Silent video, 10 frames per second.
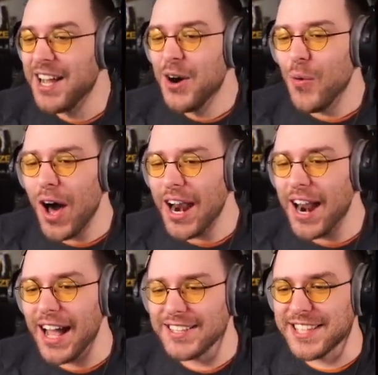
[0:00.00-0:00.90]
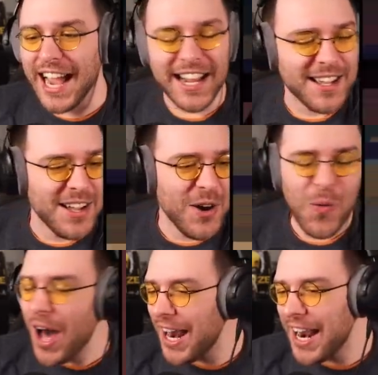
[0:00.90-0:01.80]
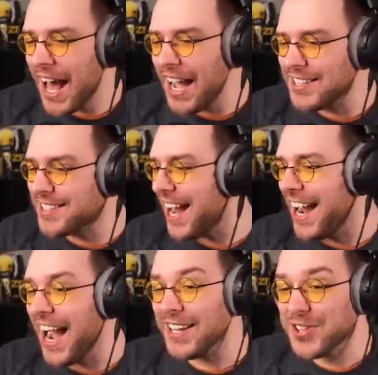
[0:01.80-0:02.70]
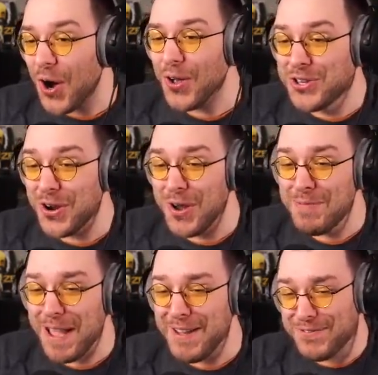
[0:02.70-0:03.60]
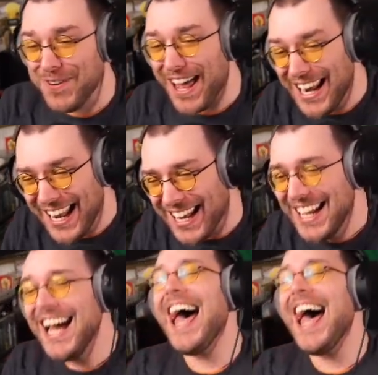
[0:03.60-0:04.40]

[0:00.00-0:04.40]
What did I say? What did I say? I told you it would be funny!